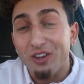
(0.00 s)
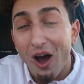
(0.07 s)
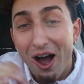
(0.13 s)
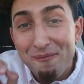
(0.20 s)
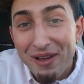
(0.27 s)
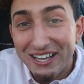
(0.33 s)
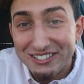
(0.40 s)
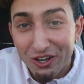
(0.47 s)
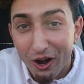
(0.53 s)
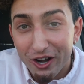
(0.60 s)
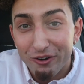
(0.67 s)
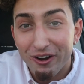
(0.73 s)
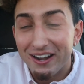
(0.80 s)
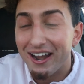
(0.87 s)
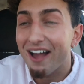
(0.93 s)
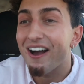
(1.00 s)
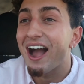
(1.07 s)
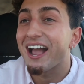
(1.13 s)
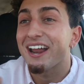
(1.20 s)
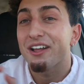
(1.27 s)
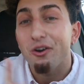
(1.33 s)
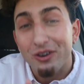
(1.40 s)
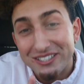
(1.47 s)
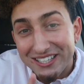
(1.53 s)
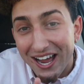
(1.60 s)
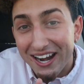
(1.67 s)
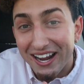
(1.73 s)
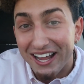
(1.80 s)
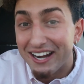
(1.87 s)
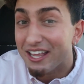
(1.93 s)
so I'm at Target right now. I gotta go
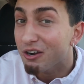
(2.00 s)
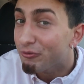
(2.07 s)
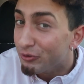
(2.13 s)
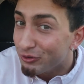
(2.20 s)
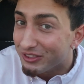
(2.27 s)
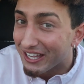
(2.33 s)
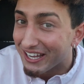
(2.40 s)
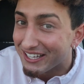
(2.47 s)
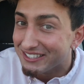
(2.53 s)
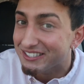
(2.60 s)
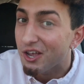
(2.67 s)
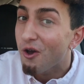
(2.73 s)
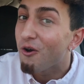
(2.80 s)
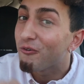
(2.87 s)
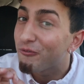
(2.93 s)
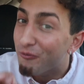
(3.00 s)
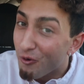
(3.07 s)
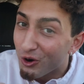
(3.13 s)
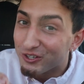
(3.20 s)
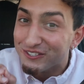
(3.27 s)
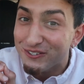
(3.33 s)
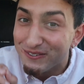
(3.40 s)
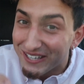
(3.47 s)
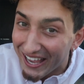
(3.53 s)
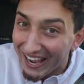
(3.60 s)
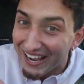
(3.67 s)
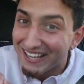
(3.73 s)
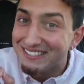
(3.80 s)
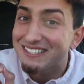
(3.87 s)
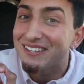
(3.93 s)
inside. I gotta get a few things for
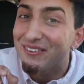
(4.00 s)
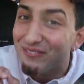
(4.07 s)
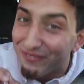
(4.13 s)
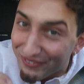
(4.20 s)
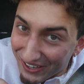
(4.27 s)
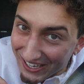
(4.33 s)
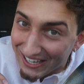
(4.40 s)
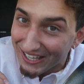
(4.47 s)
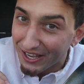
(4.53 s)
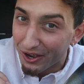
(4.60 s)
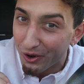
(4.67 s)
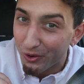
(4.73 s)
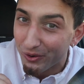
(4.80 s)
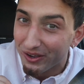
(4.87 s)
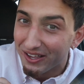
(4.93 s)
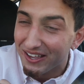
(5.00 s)
today's video